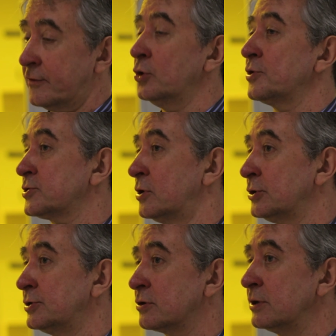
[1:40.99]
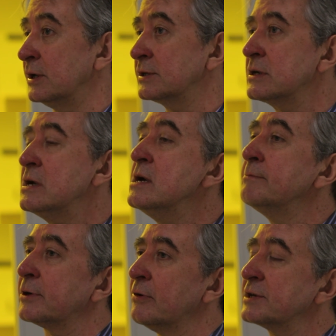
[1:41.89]
of course, got good degrees,
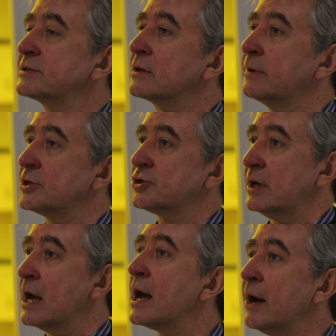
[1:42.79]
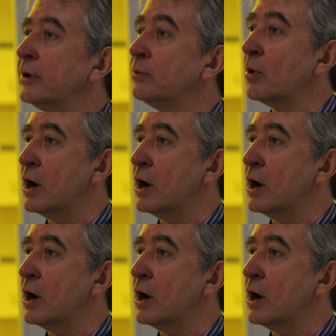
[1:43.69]
but are asking the question, how and